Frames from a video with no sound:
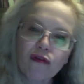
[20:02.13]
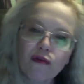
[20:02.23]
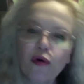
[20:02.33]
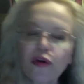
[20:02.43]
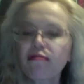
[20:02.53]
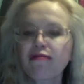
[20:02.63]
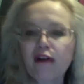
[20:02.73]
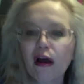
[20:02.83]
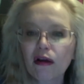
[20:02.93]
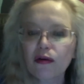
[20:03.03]
who you
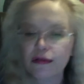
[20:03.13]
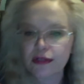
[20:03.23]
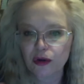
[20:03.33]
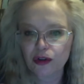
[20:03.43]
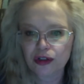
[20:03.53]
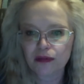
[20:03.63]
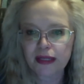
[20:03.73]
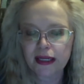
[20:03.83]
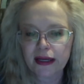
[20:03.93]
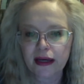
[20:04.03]
follow on social
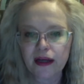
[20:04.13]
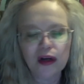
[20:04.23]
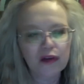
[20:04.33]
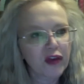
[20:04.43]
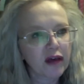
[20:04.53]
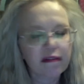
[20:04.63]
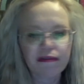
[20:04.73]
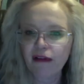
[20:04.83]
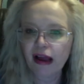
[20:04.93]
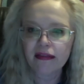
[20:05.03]
media. You know, if you have a
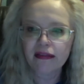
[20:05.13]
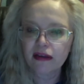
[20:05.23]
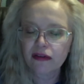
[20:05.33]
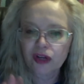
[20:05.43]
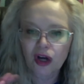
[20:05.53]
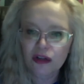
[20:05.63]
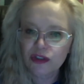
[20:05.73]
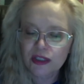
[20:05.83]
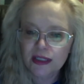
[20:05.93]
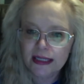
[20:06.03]
friend that's
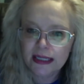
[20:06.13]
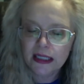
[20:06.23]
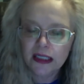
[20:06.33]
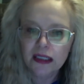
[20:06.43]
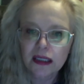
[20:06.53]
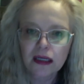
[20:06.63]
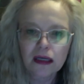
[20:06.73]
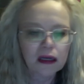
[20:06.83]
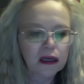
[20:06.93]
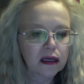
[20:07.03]
constantly
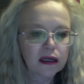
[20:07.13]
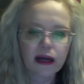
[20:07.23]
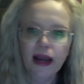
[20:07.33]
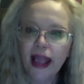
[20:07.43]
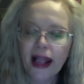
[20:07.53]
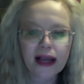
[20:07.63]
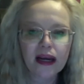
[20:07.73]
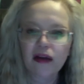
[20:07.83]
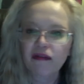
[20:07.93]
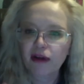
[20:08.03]
negative,